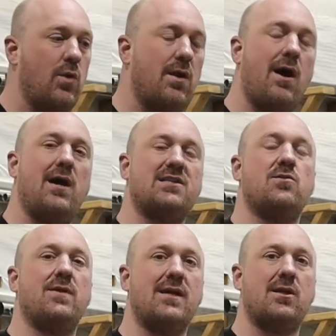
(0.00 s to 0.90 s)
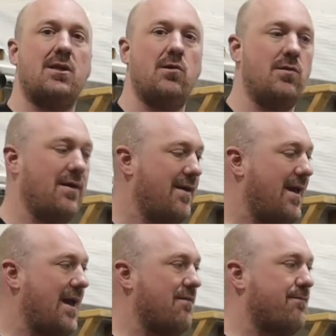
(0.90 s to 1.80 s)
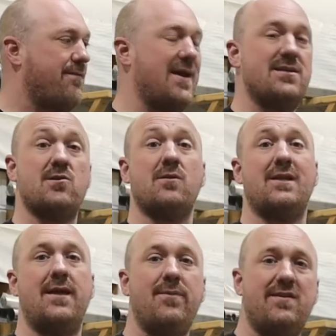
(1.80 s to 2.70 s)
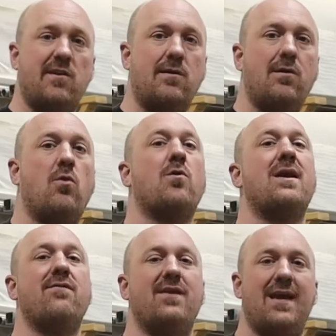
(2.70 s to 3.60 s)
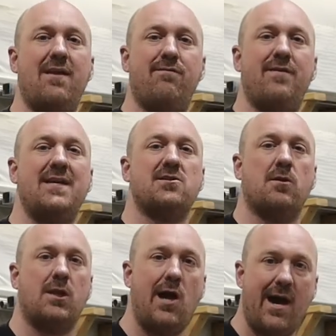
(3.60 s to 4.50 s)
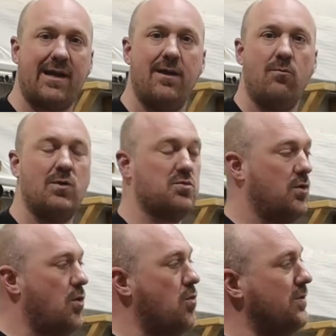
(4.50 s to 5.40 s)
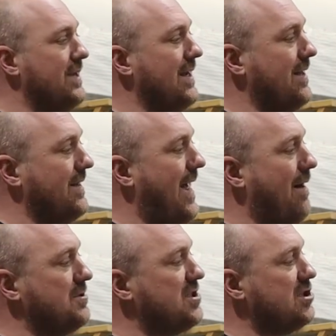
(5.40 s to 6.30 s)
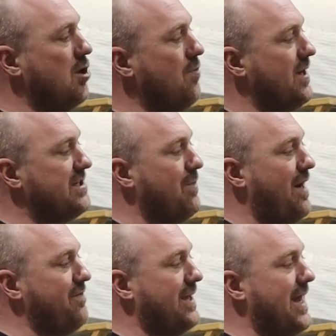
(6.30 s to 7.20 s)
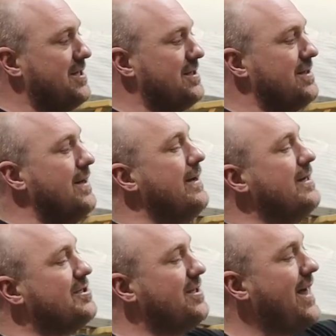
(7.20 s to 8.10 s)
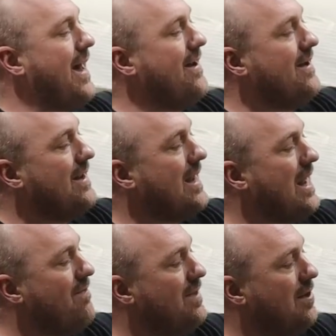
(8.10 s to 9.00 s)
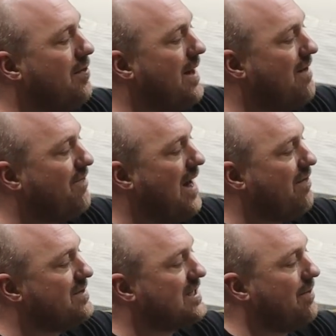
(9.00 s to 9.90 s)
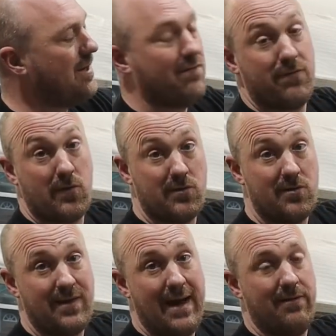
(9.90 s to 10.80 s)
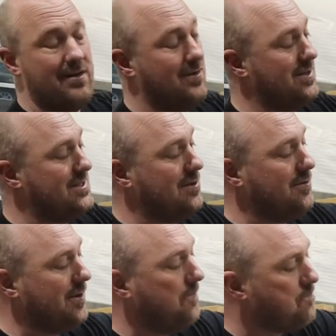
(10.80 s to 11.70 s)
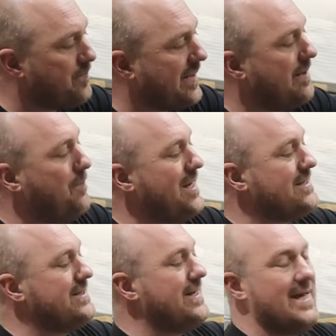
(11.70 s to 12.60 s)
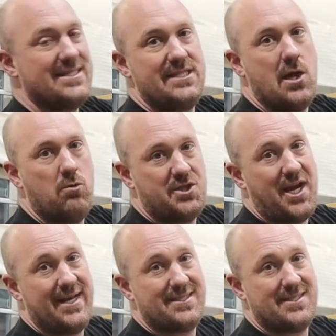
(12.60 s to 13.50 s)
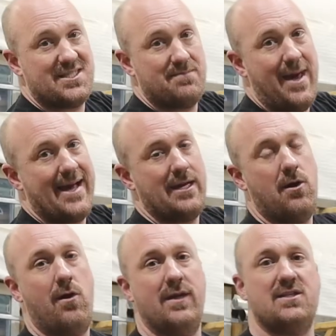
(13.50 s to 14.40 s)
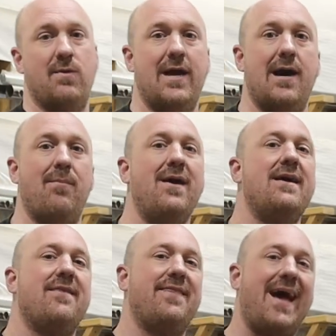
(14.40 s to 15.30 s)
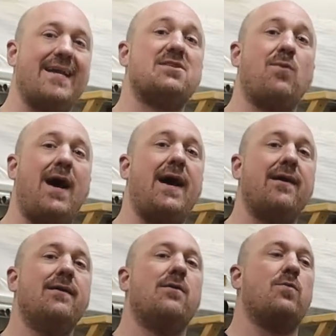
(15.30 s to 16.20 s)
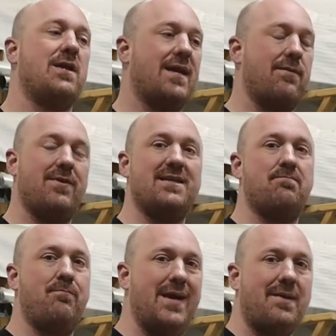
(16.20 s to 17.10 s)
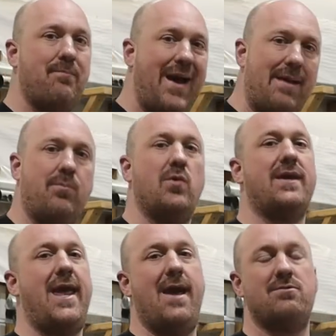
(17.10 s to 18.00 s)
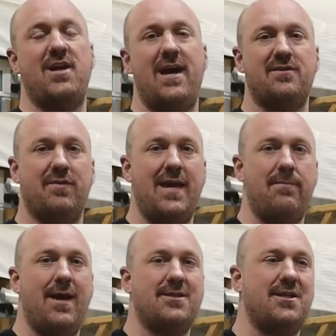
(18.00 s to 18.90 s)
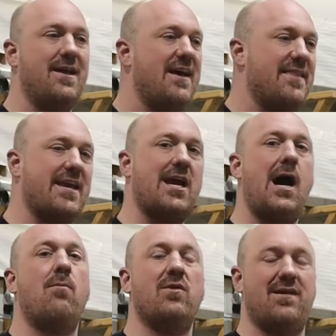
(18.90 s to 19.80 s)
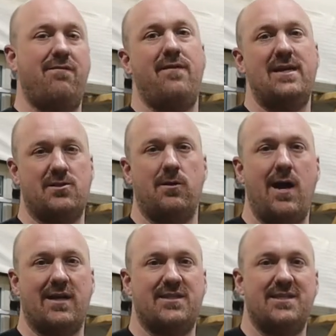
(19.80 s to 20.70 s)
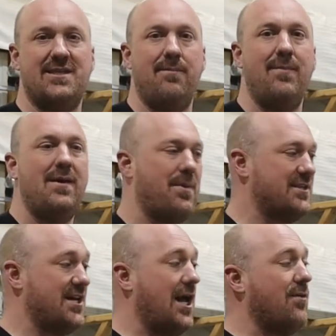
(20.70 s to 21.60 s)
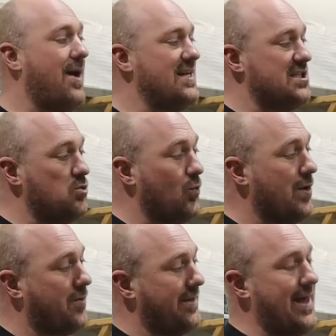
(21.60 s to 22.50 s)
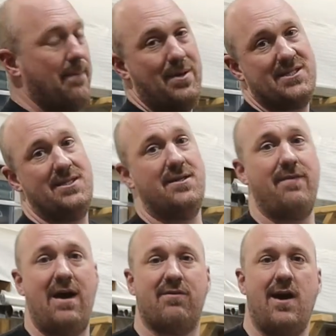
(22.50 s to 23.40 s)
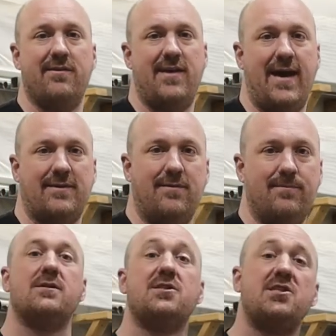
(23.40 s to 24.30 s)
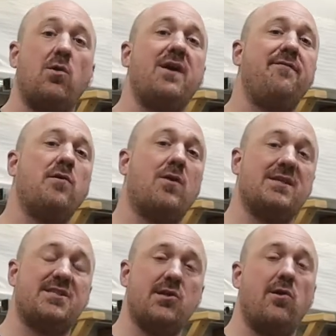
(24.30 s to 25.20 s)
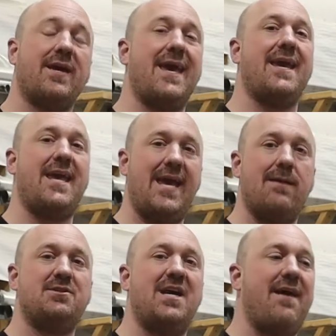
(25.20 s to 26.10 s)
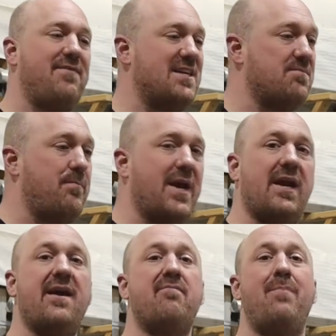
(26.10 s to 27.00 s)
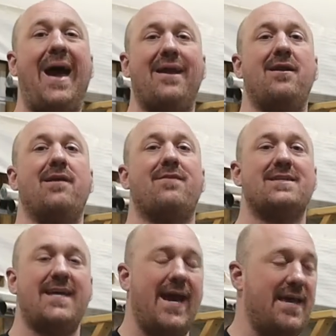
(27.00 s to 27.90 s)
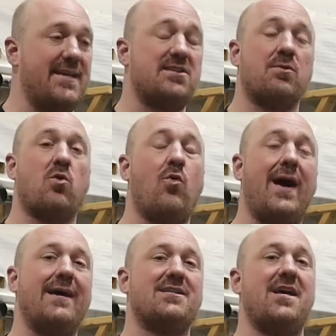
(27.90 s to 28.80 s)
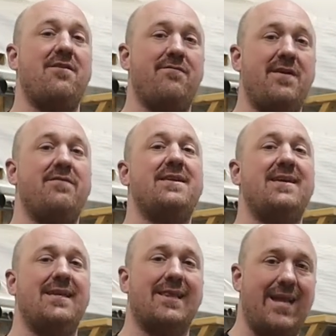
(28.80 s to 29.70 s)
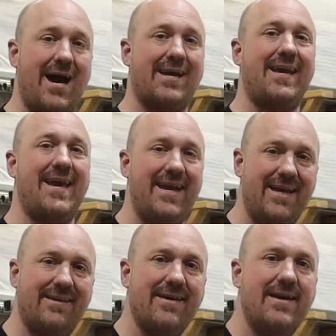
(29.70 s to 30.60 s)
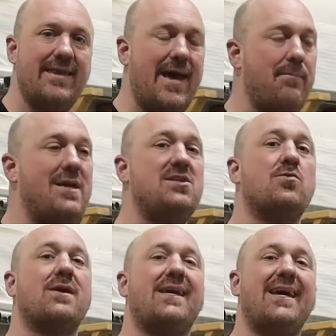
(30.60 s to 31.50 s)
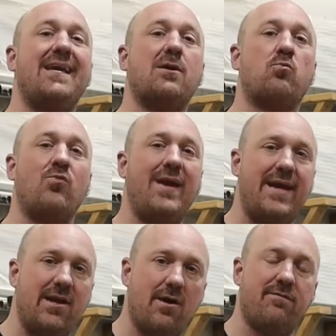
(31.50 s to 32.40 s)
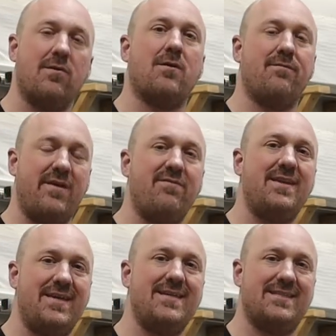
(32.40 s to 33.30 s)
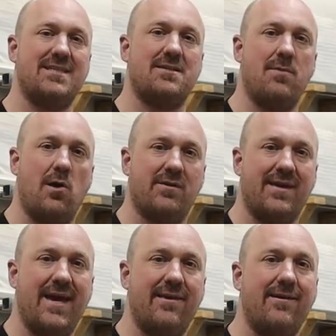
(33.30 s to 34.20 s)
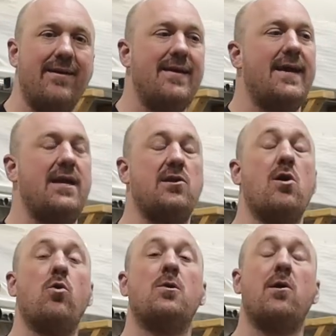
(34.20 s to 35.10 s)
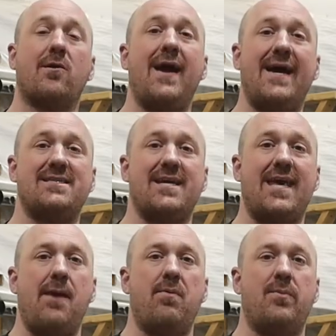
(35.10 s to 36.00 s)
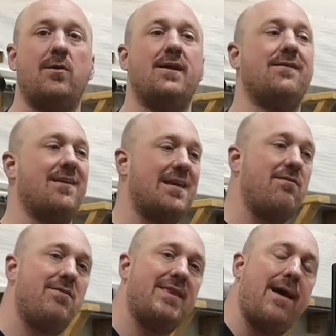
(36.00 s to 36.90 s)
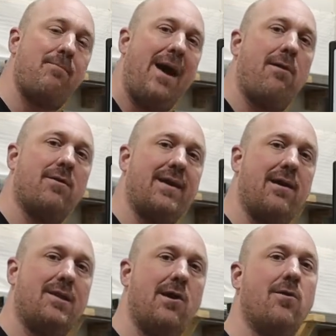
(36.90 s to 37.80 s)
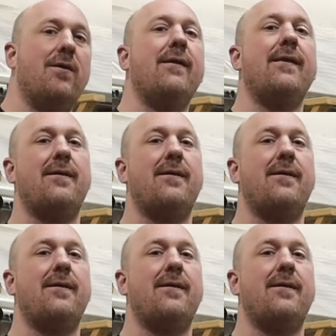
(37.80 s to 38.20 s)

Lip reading: will also include a phaser limiter or even a phaser lock, which will only allow so much modification so that even though that valve is coming further down into the cylinder, the piston has no chance to smack it on its way up. That is why when you get these big bad boy camshafts for the Hemi engine, they come with a phaser lock system, because otherwise you will get that piston to valve contact. So if you are installing a camshaft that is big enough, bad enough to say, hey, this requires a VVT lock in it, that means you are getting rid of your VVT system altogether. It no longer has that capability to give you that power down low.